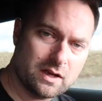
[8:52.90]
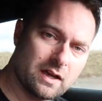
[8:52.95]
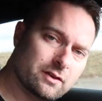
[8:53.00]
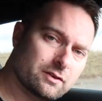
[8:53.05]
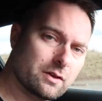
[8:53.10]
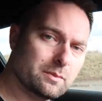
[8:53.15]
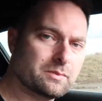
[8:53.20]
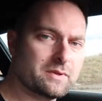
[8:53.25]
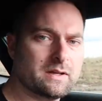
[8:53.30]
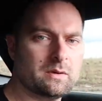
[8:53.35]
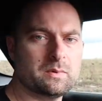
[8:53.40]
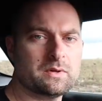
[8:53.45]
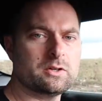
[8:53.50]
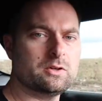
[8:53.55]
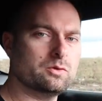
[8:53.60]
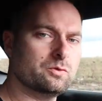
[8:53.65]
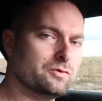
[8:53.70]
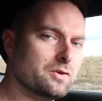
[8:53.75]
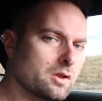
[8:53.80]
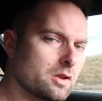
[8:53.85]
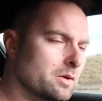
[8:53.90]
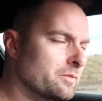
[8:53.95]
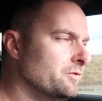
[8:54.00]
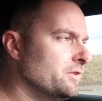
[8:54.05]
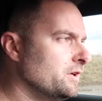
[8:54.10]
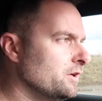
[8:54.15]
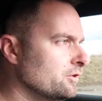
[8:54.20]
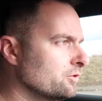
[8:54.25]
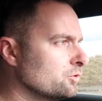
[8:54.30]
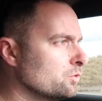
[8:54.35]
guys updated. We can do follow-up
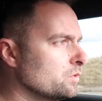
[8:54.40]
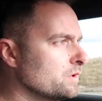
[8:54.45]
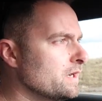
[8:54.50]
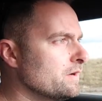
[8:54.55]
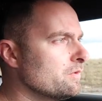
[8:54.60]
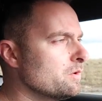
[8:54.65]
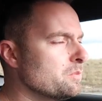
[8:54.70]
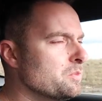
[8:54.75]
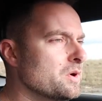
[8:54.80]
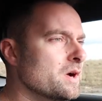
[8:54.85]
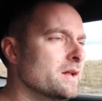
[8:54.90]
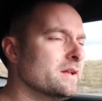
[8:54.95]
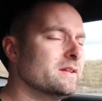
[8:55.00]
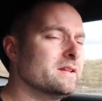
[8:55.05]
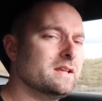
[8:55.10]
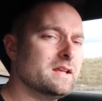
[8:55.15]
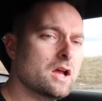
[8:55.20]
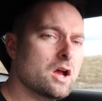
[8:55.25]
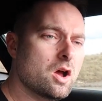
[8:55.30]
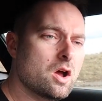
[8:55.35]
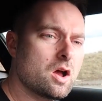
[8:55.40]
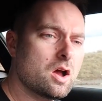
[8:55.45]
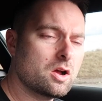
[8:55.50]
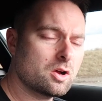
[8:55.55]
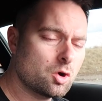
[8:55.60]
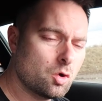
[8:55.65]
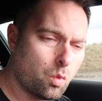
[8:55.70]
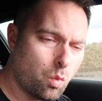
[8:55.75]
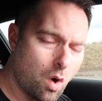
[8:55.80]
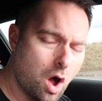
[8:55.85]
videos or whatever, but the
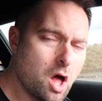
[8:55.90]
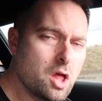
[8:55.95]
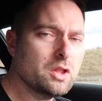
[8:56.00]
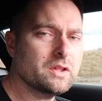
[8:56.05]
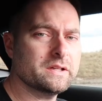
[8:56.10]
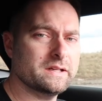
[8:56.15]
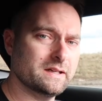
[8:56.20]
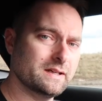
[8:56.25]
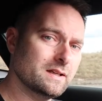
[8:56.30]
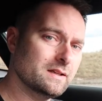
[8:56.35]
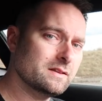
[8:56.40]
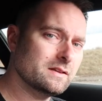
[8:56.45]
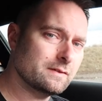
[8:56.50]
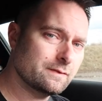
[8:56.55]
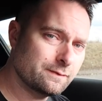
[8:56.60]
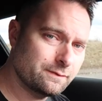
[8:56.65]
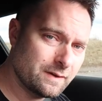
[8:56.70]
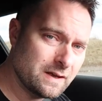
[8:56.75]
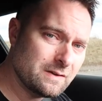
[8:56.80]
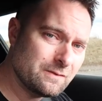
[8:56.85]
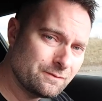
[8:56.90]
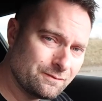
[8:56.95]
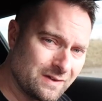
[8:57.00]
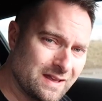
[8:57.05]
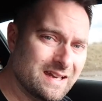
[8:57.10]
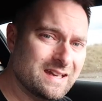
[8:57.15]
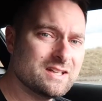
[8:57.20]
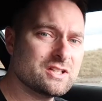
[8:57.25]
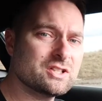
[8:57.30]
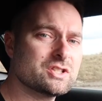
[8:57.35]
quality, the fit
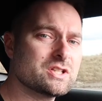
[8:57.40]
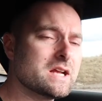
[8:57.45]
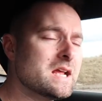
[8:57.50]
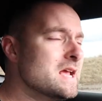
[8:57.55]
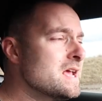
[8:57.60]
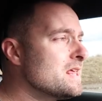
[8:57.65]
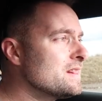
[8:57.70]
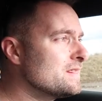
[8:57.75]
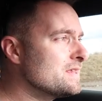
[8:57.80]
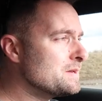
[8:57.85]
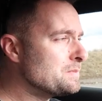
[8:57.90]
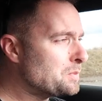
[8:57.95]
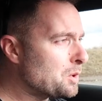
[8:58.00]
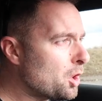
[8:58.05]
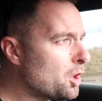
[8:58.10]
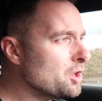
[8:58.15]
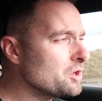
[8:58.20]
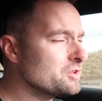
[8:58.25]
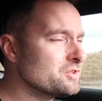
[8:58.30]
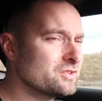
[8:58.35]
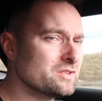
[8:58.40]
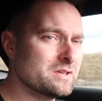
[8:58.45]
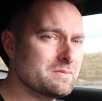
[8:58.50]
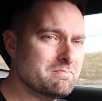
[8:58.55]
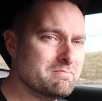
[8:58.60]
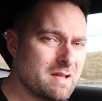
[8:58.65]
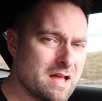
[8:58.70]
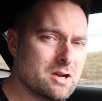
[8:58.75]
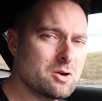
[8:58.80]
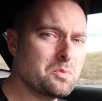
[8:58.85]
finish, the parts, the
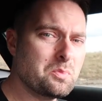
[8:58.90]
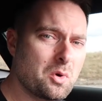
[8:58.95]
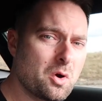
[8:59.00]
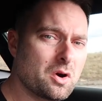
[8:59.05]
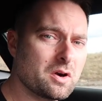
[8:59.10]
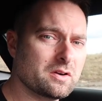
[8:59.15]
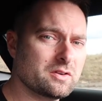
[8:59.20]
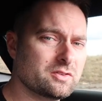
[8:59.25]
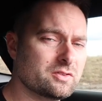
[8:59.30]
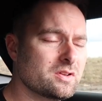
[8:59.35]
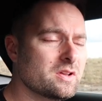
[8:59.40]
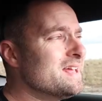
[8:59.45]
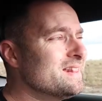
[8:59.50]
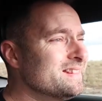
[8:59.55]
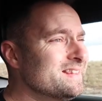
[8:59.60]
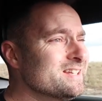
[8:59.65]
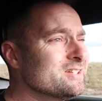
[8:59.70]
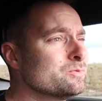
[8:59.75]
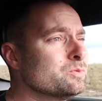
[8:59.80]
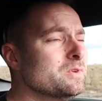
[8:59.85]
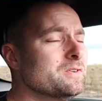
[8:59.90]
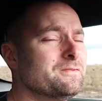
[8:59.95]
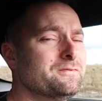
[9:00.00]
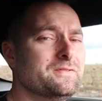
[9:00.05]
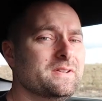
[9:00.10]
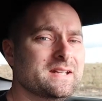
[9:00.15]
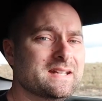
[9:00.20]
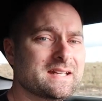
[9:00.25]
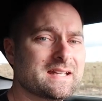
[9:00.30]
metal parts, and this one fit